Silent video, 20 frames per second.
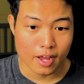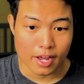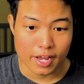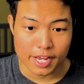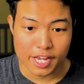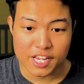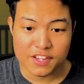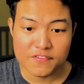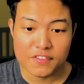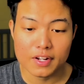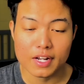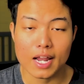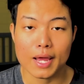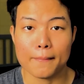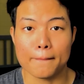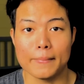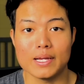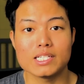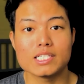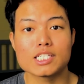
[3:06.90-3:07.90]
Even
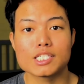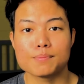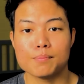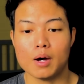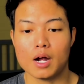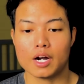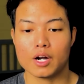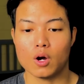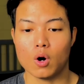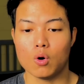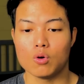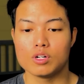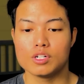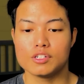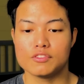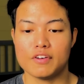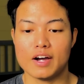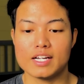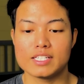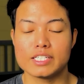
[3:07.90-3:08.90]
like basic smart home
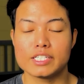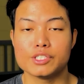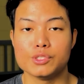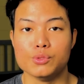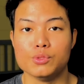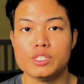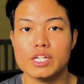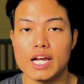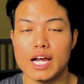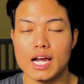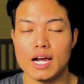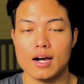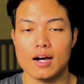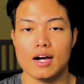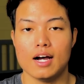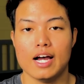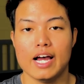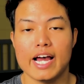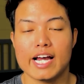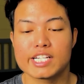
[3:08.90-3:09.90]
devices use
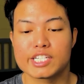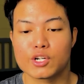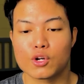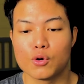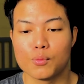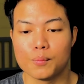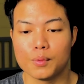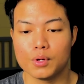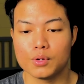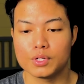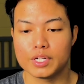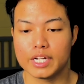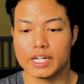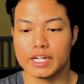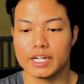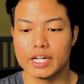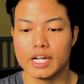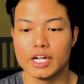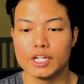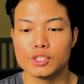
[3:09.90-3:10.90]
edge
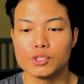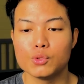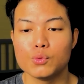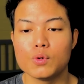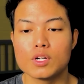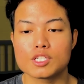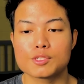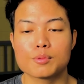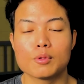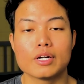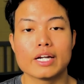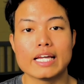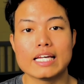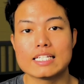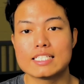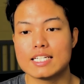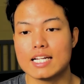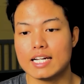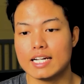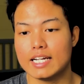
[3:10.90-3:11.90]
computing to respond
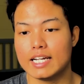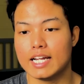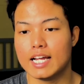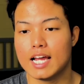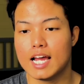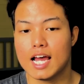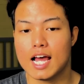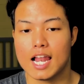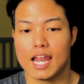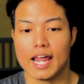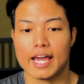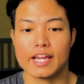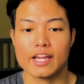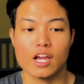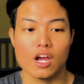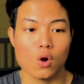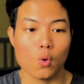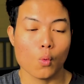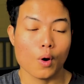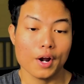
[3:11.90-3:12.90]
instantly, like
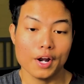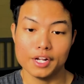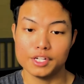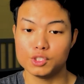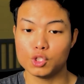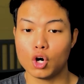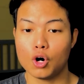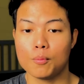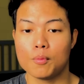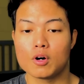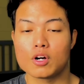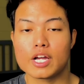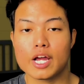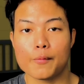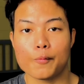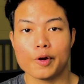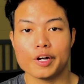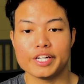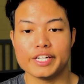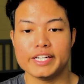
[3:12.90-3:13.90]
when a doorbell
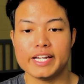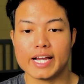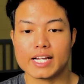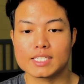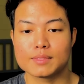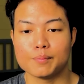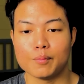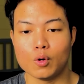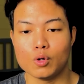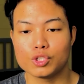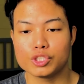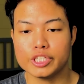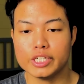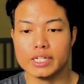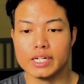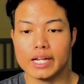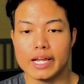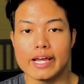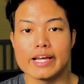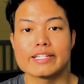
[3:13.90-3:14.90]
camera detects
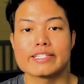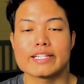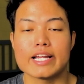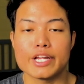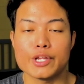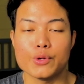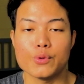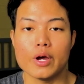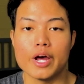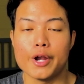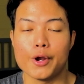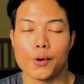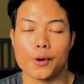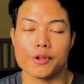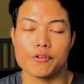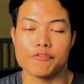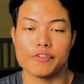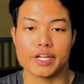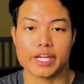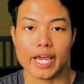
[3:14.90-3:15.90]
motion and send you a
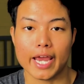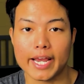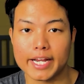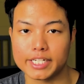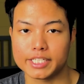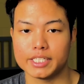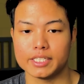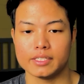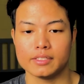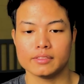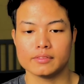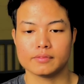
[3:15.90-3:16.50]
notification.